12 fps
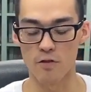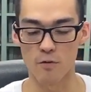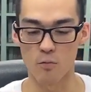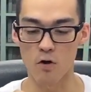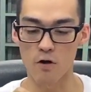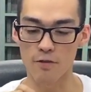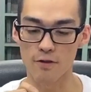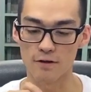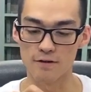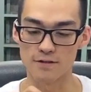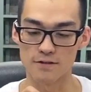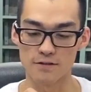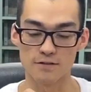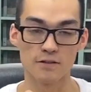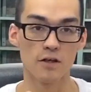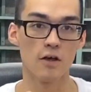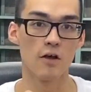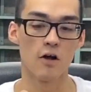The wall
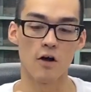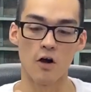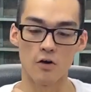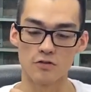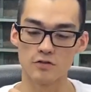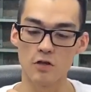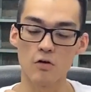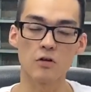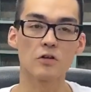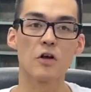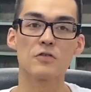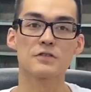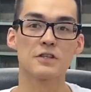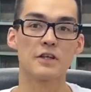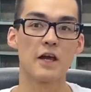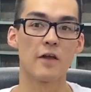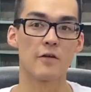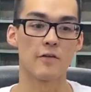thicknesses are so close
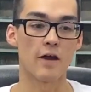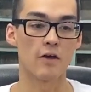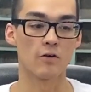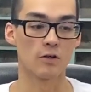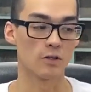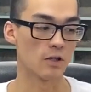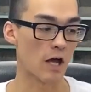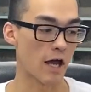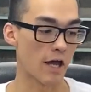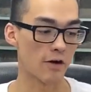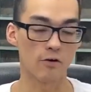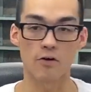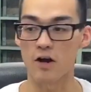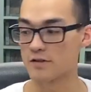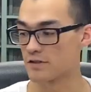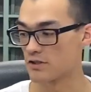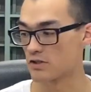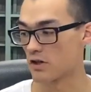together that it'll glide
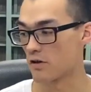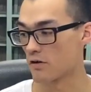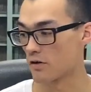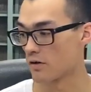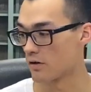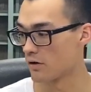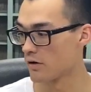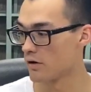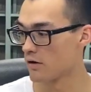across each other.